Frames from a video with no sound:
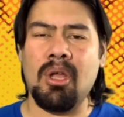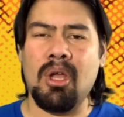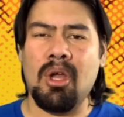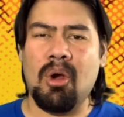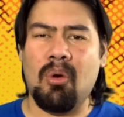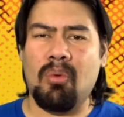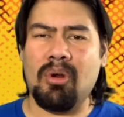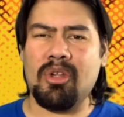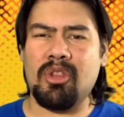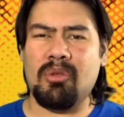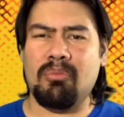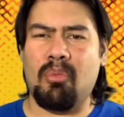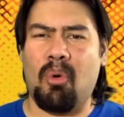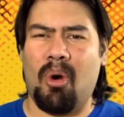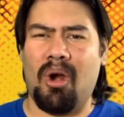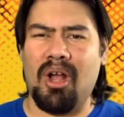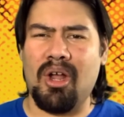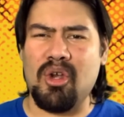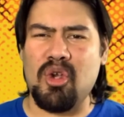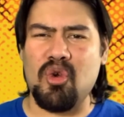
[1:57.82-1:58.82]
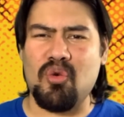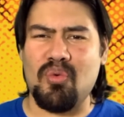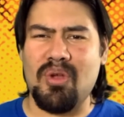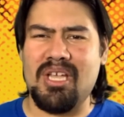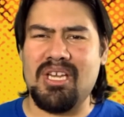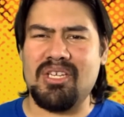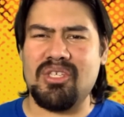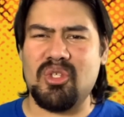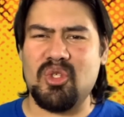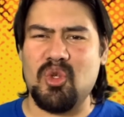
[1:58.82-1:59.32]
One of the more
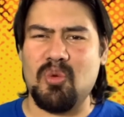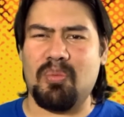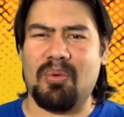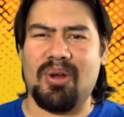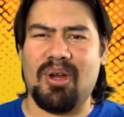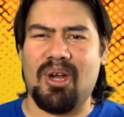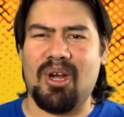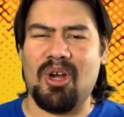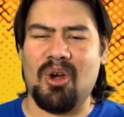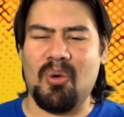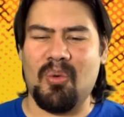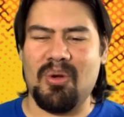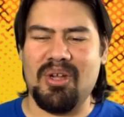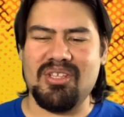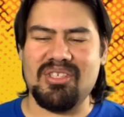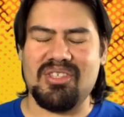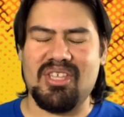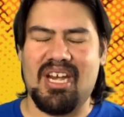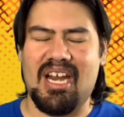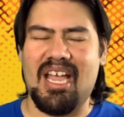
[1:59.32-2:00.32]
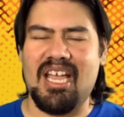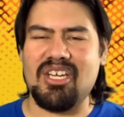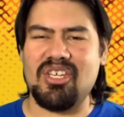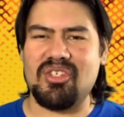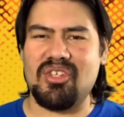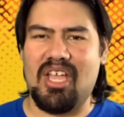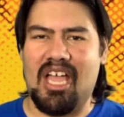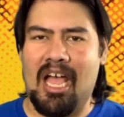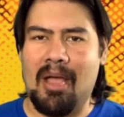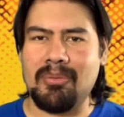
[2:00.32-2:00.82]
underrated superheroines that I
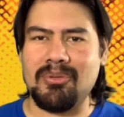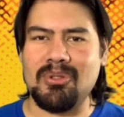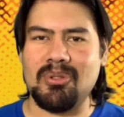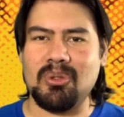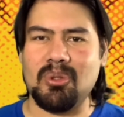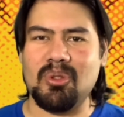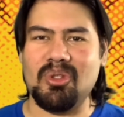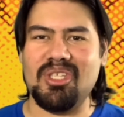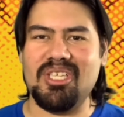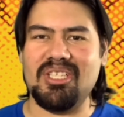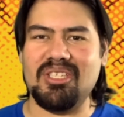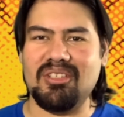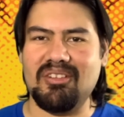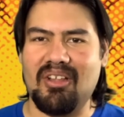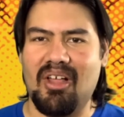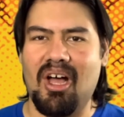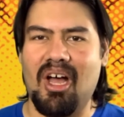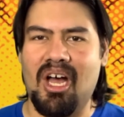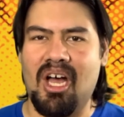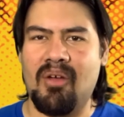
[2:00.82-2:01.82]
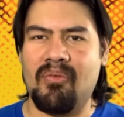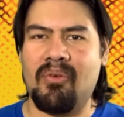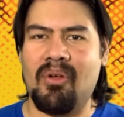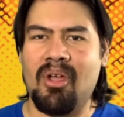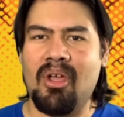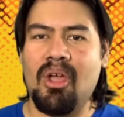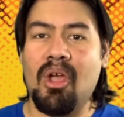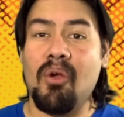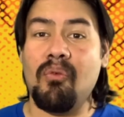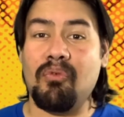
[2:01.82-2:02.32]
just absolutely love
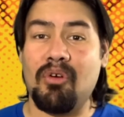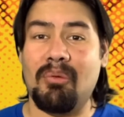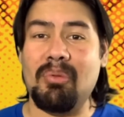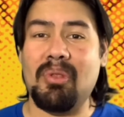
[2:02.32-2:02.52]
from the